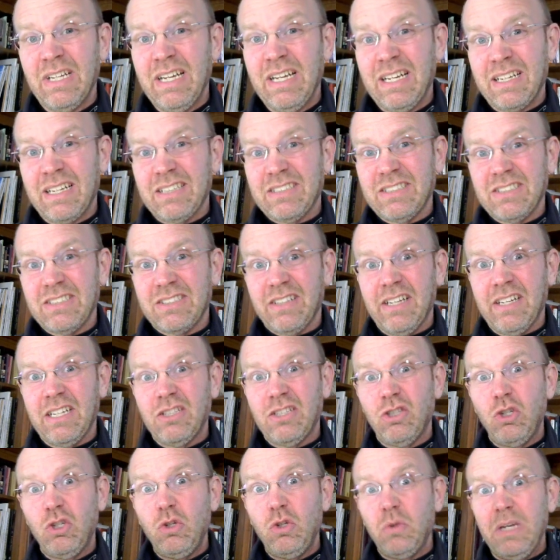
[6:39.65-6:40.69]
because it's
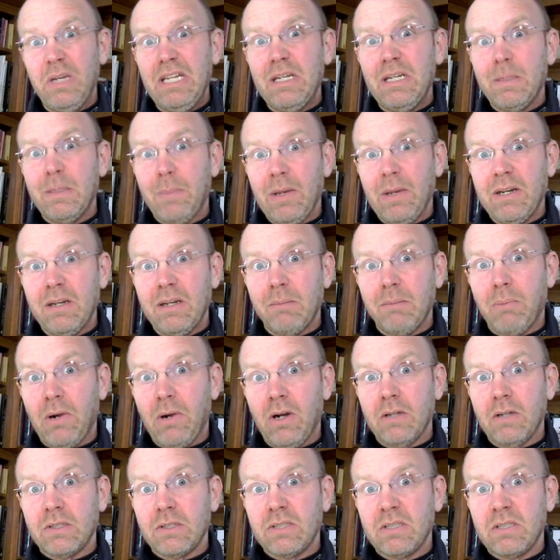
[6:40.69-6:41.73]
like two independent
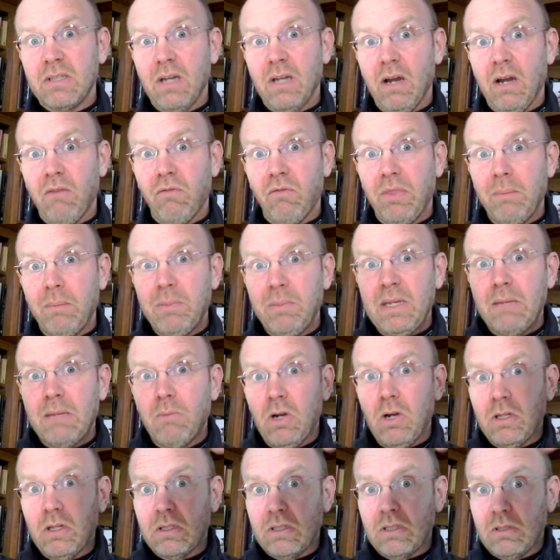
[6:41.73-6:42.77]
parts of the big
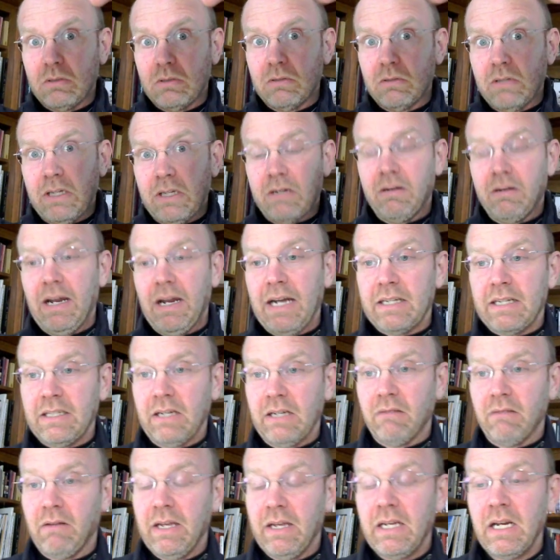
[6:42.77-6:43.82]
molecule
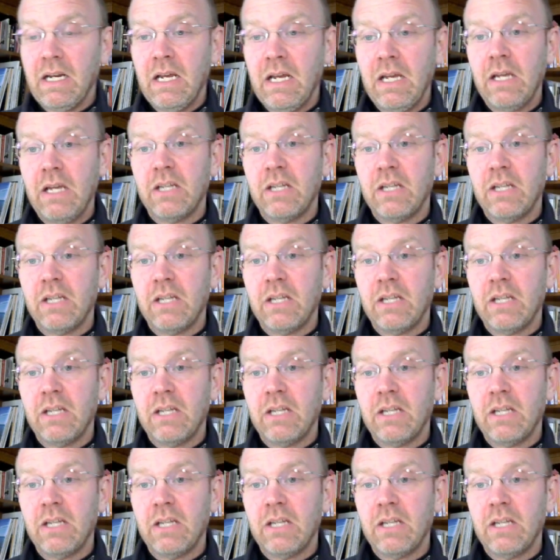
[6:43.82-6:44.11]
interacting, right?